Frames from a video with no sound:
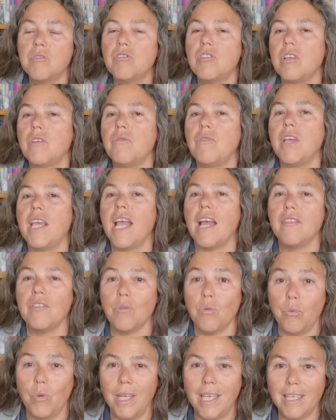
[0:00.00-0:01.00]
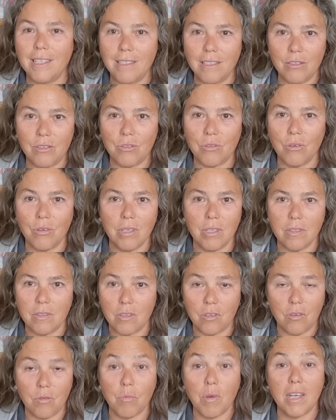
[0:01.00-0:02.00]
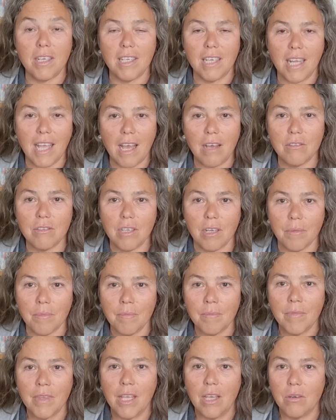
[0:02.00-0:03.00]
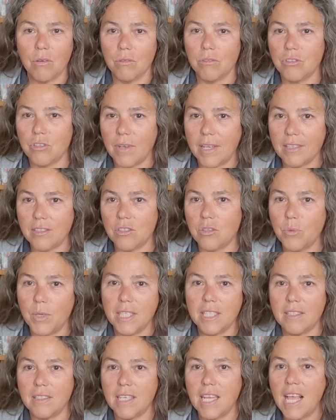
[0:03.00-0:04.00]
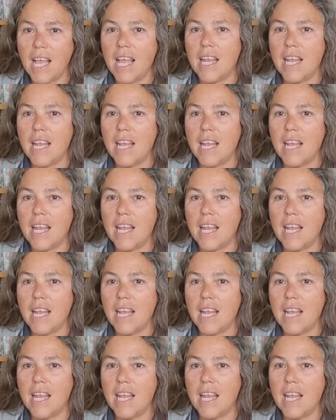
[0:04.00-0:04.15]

TV and the weird installers that you might encounter. It also has a twist.